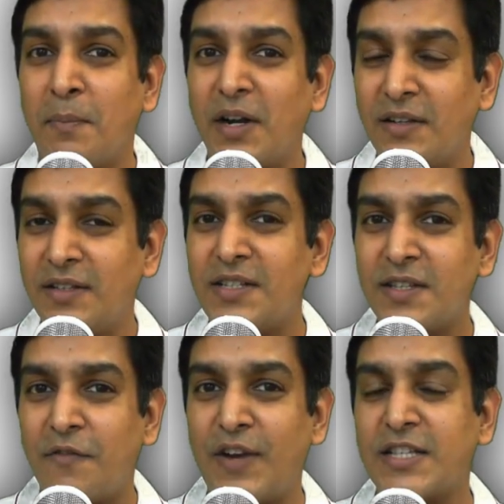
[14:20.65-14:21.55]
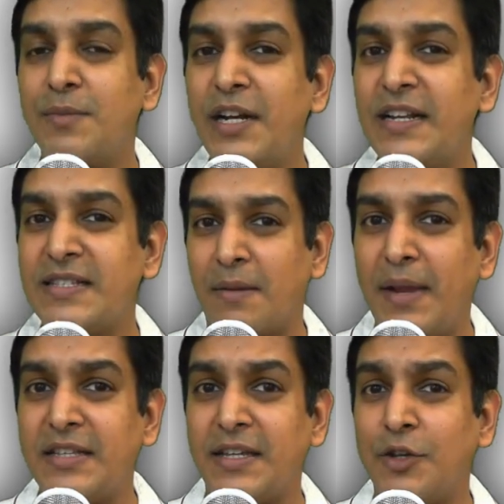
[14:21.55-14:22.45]
But this flexibility is
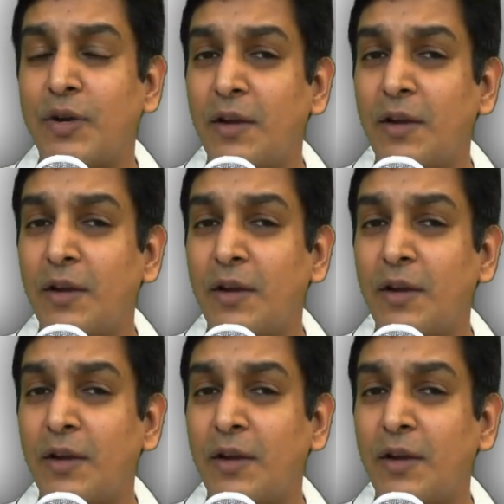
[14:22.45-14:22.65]
amazing.